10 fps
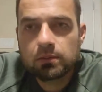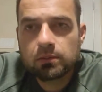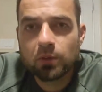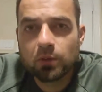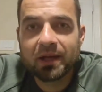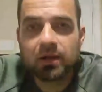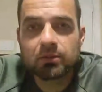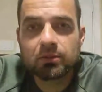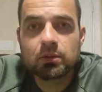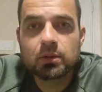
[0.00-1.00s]
Hope that
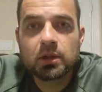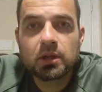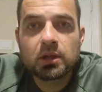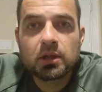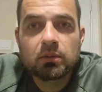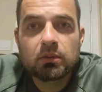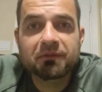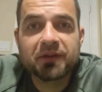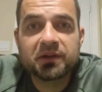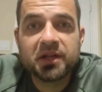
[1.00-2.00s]
helps. What
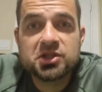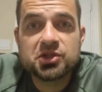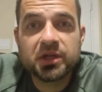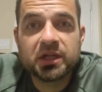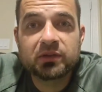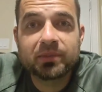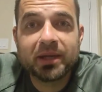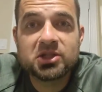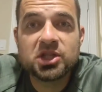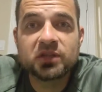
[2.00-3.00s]
foundation training does my
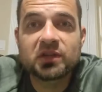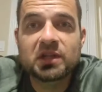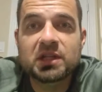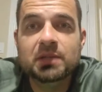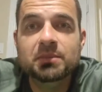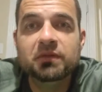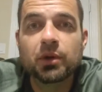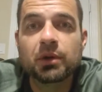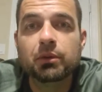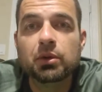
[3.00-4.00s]
GSD need before
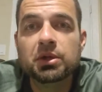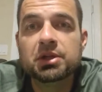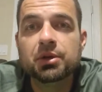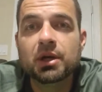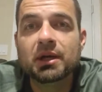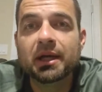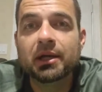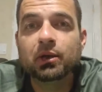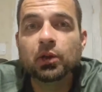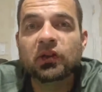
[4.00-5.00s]
enrolling in your
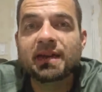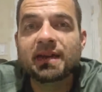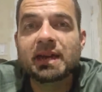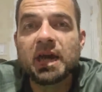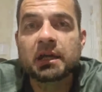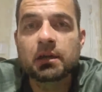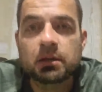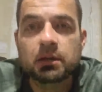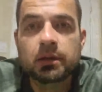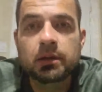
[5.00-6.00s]
online course?
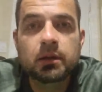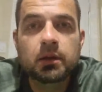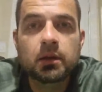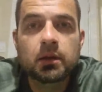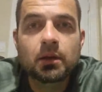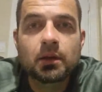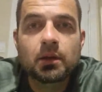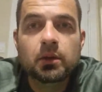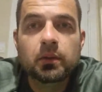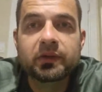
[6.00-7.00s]
None.
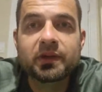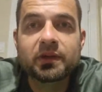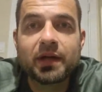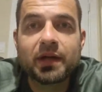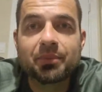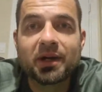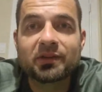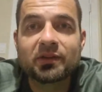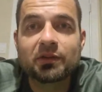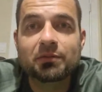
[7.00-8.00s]
What's the thought
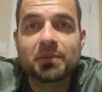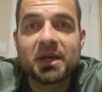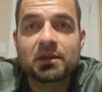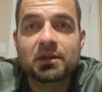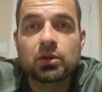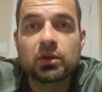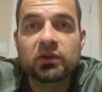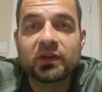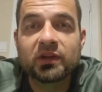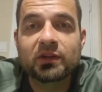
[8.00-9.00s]
process of making the course
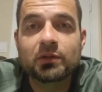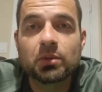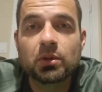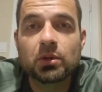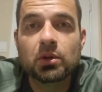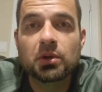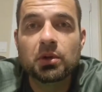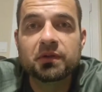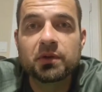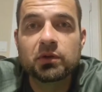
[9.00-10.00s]
accessible only
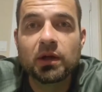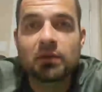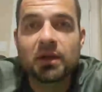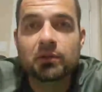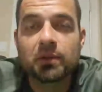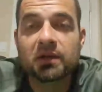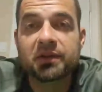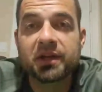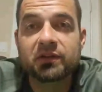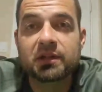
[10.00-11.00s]
for 12 months? Well,
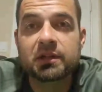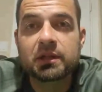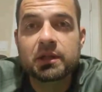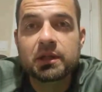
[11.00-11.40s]
Dustin,